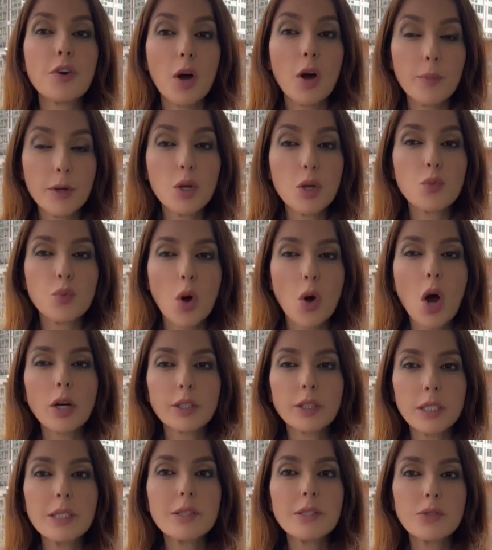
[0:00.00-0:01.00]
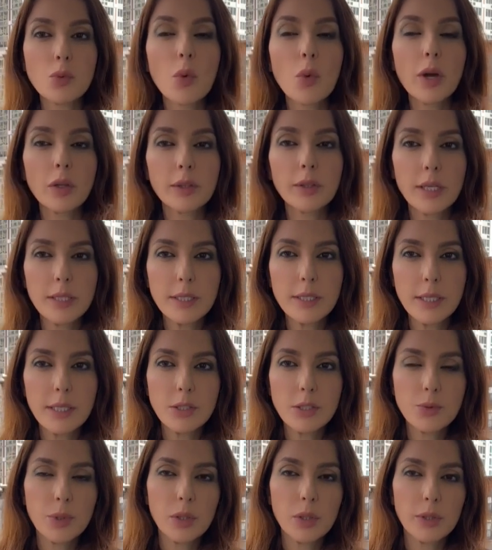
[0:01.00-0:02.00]
from Iraqi soil into
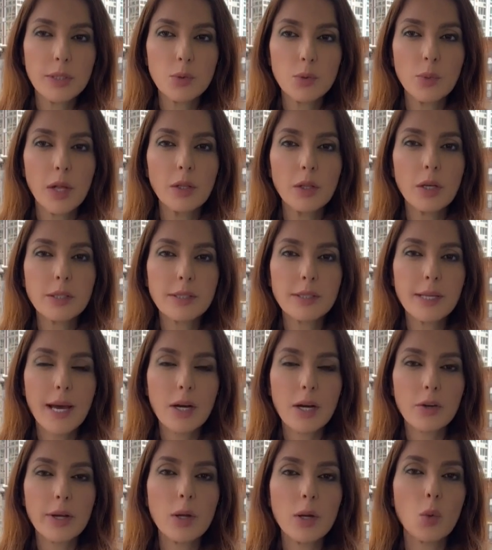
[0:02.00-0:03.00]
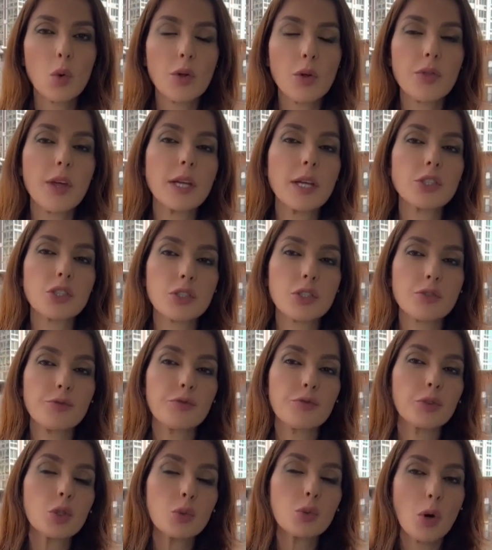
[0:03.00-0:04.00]
Israel as well on Saturday, or they just
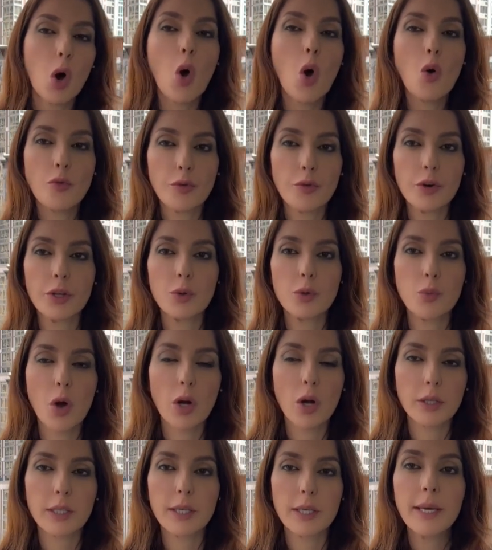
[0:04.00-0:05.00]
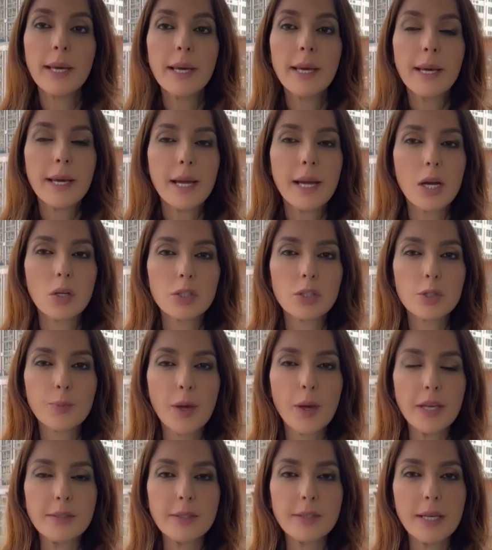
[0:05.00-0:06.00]
flew over Iraqi
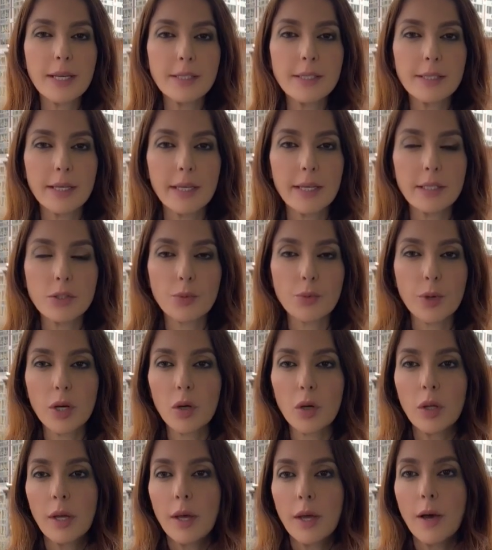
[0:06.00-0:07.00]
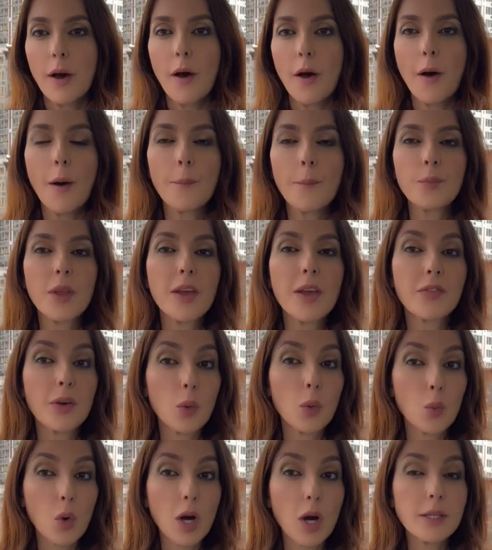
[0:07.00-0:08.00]
airspace into Israel um, if
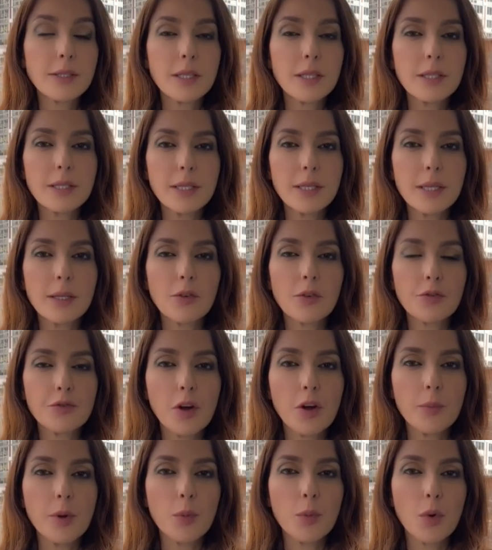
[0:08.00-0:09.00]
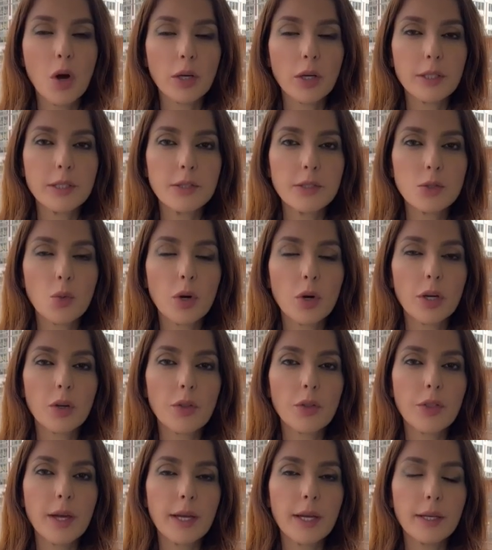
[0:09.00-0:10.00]
it was indeed from Iraqi
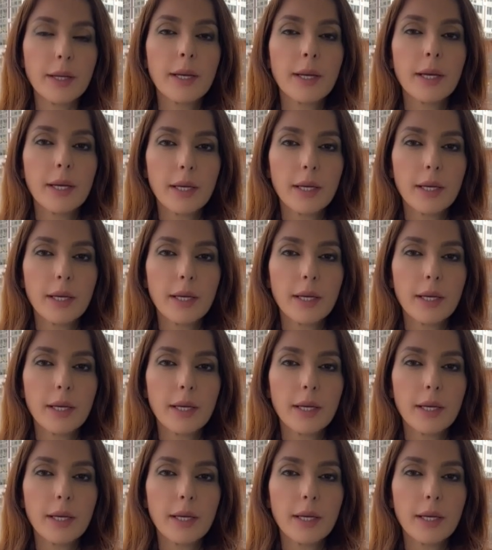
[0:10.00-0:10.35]
soil, then